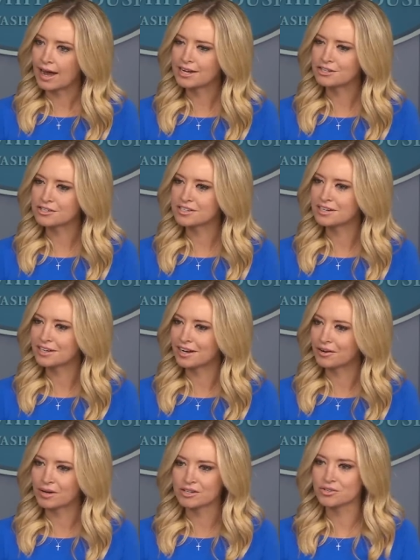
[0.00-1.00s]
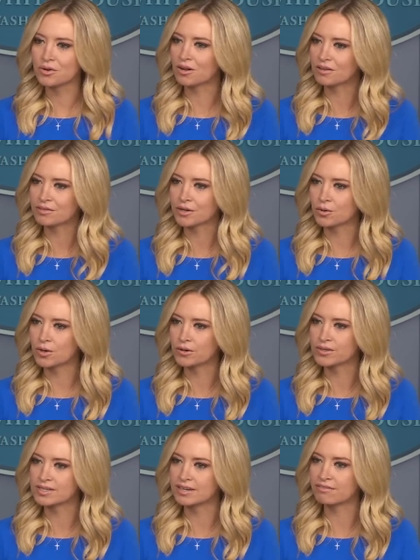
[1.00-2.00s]
I just did. I read you all of the
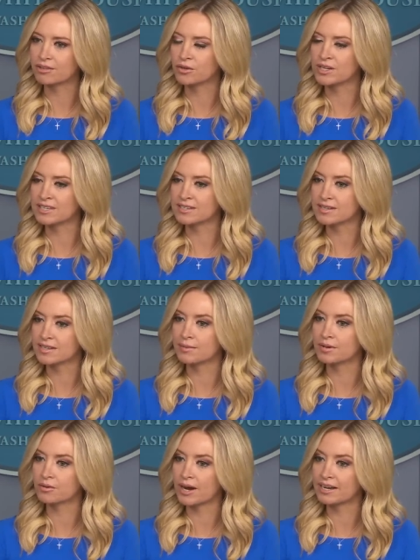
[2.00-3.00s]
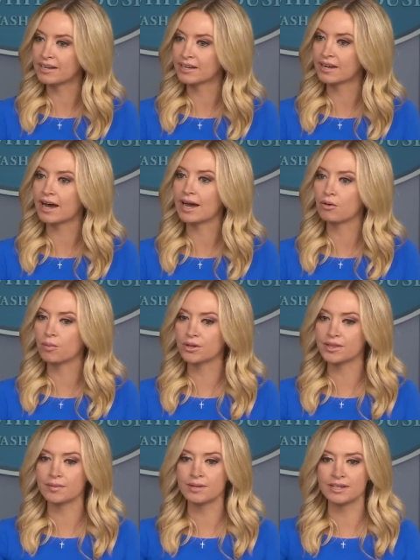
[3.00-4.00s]
quotes, and if you need quotes. to see them in can writing, I will
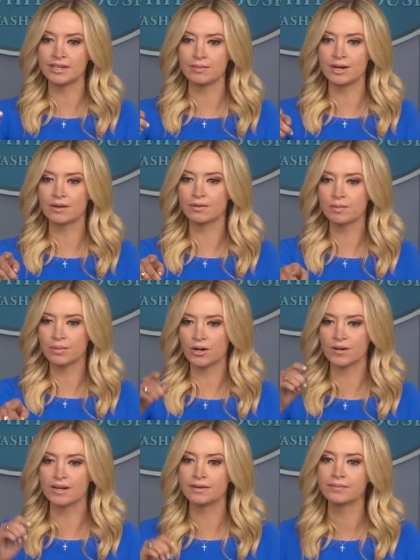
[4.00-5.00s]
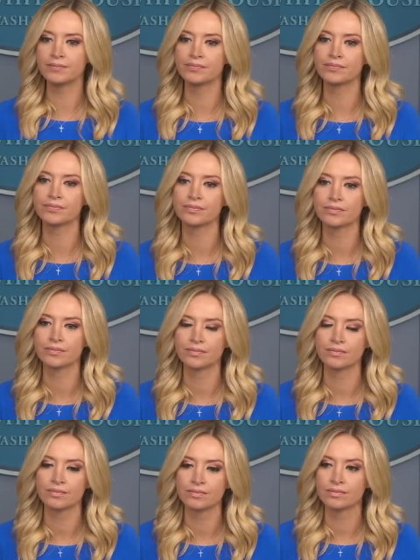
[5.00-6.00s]
put them in an email. Paula. So, Kayleigh,
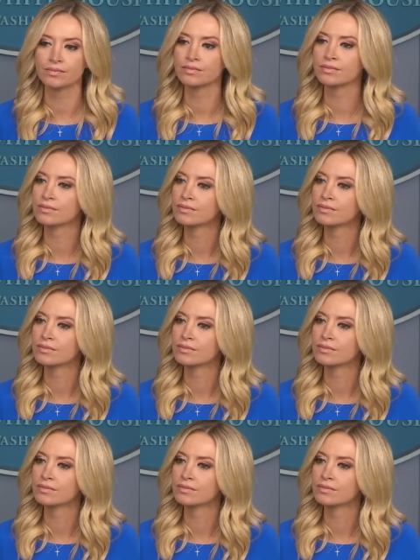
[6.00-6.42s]
can, just,